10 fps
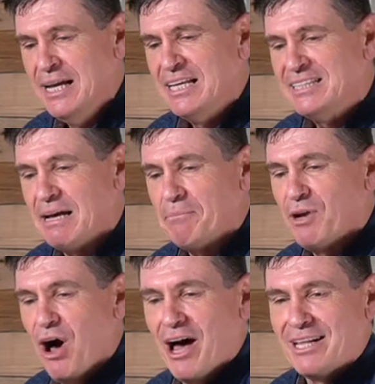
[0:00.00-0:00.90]
some
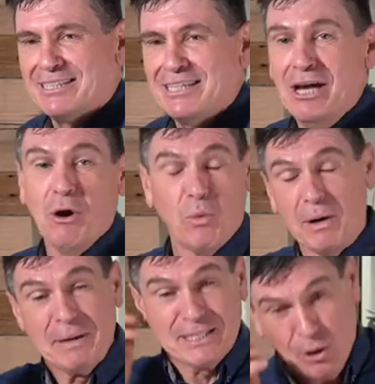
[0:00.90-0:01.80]
nights
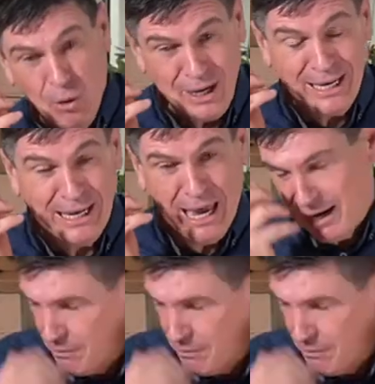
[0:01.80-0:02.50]
we'd be talking and